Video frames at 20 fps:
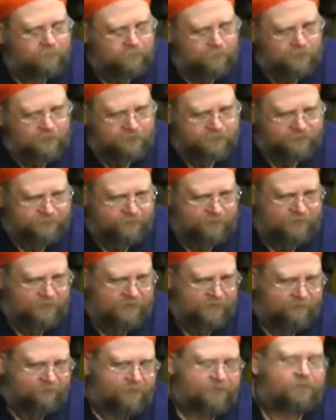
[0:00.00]
Most
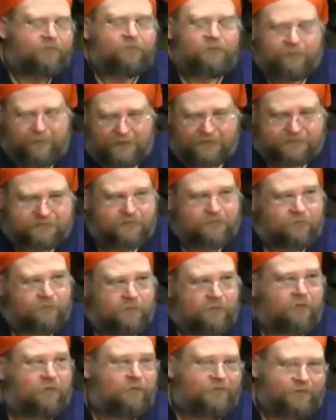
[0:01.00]
believe that the best in the
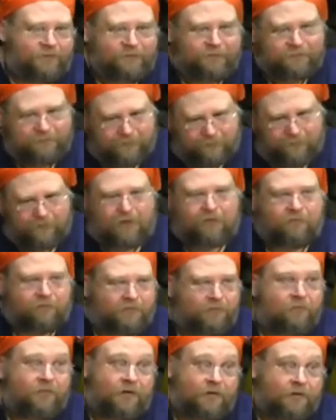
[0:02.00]
world, and they're
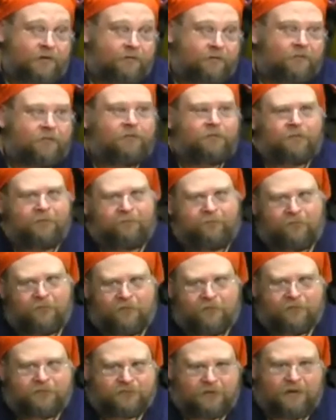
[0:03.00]
probably right, if you
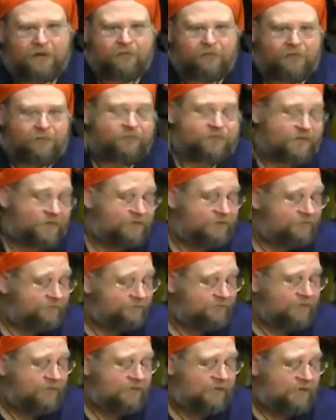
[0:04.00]
want to try and be
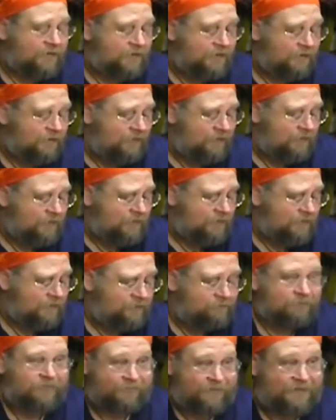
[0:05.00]
objective,
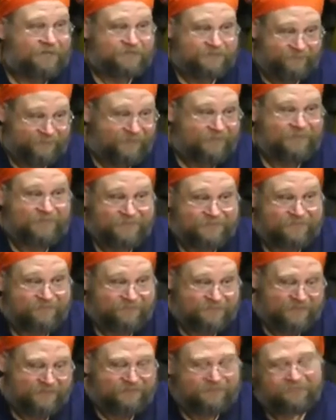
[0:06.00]
about something that is
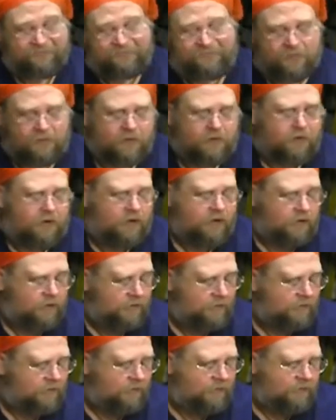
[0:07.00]
subjective,
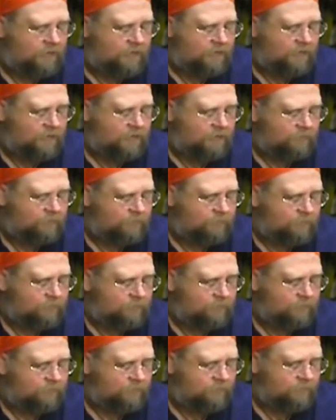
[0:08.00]

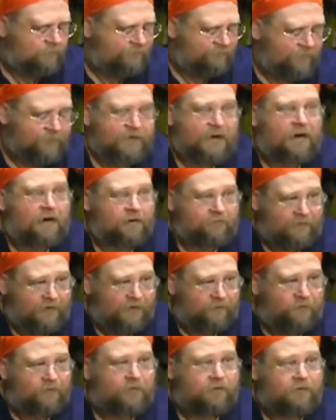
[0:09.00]
from the Arab
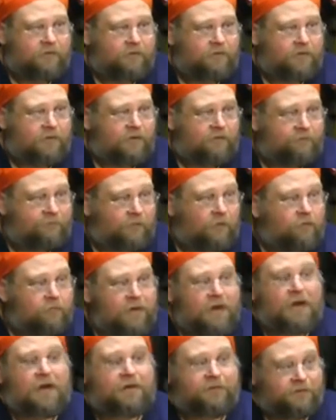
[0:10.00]
Emirate of
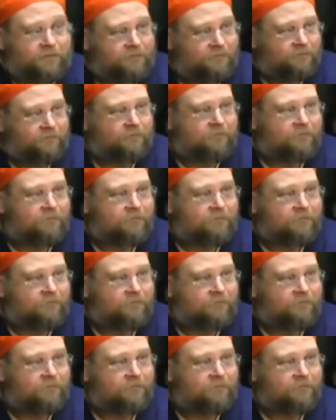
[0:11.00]
Oman.